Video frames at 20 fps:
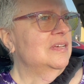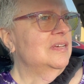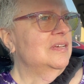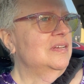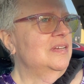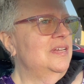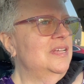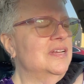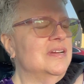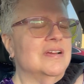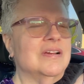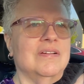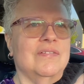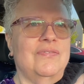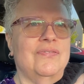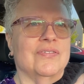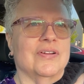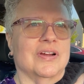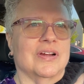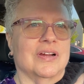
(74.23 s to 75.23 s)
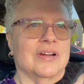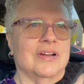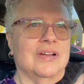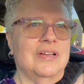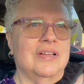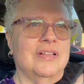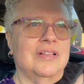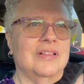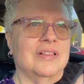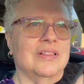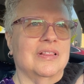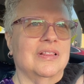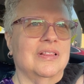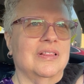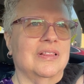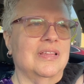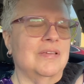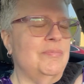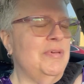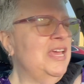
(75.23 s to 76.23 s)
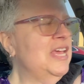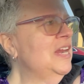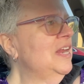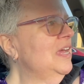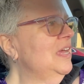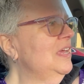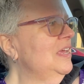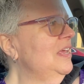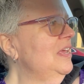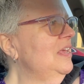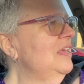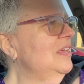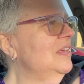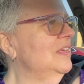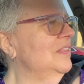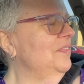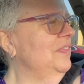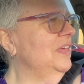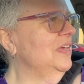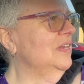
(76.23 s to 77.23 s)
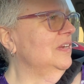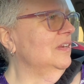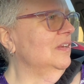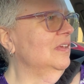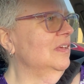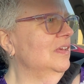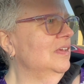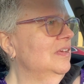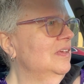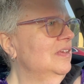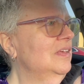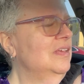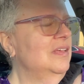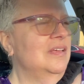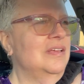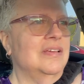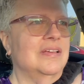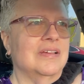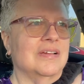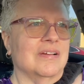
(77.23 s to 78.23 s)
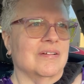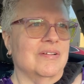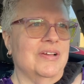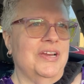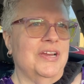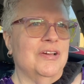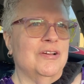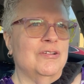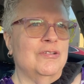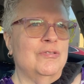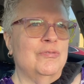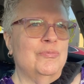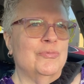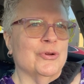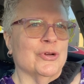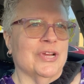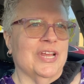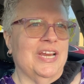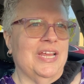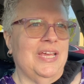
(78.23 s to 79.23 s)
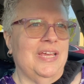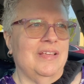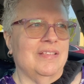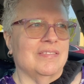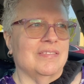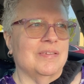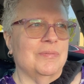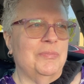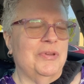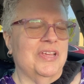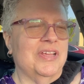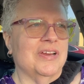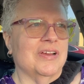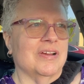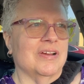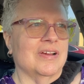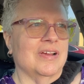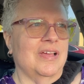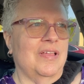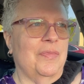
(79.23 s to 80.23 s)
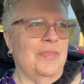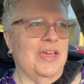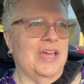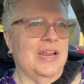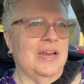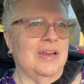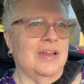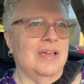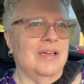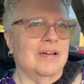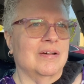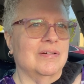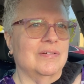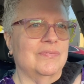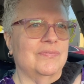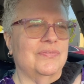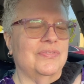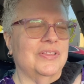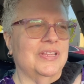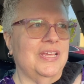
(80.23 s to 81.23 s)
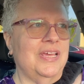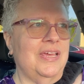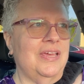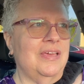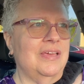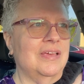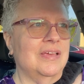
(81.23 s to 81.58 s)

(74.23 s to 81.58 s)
dinner for Libby and I, and then going home. We're going to eat some dinner, and then hopefully